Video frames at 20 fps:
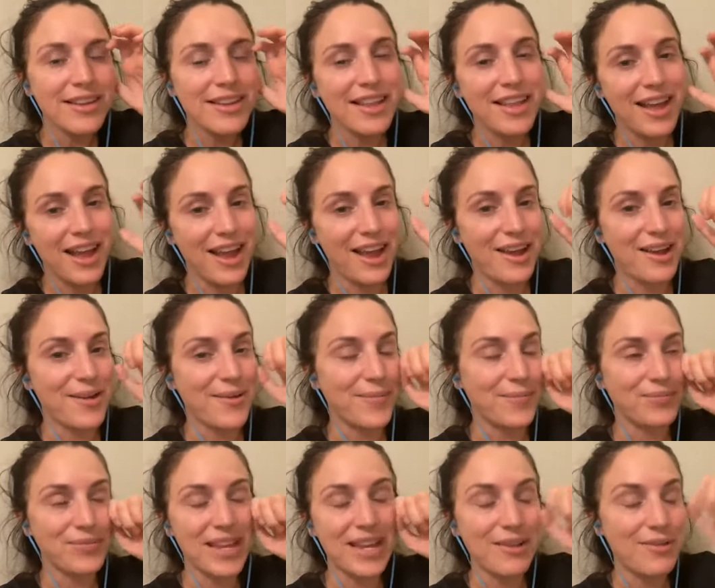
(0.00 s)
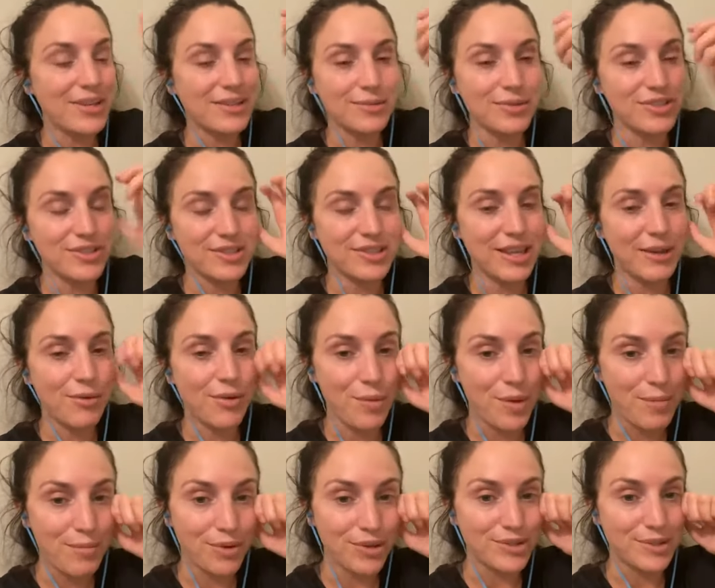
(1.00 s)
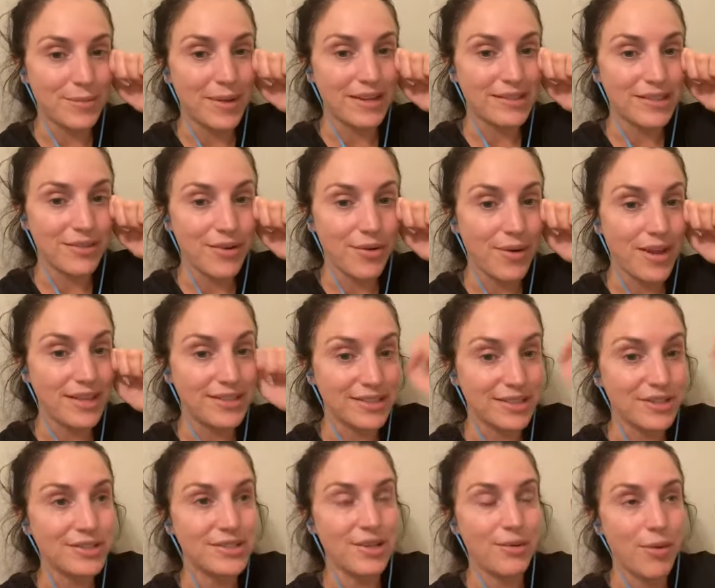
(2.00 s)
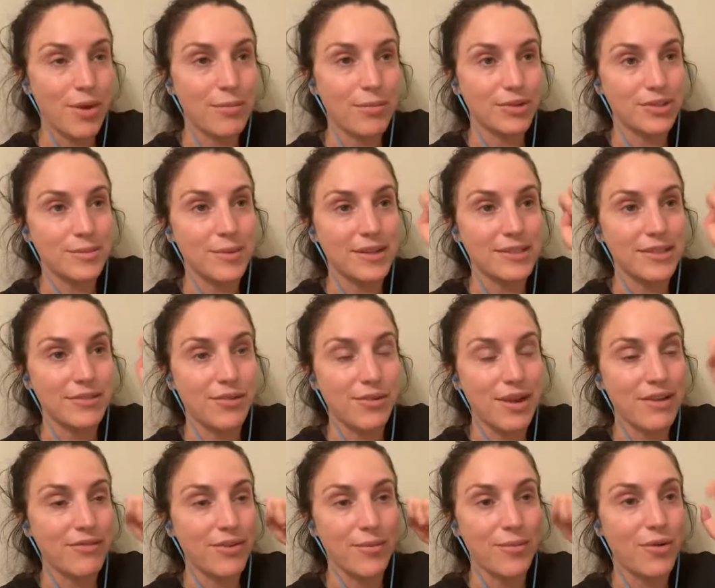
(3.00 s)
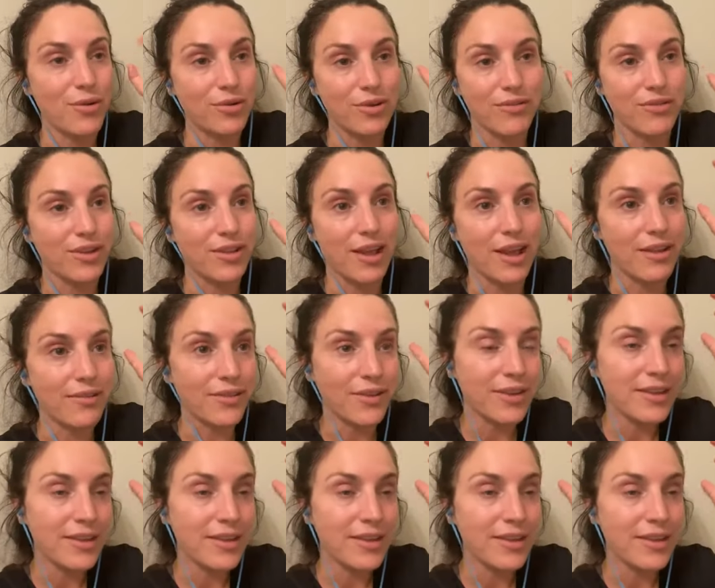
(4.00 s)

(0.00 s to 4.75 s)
Um, anyways, but it's just like we're one perspective away, seriously, one perspective away from a whole different life.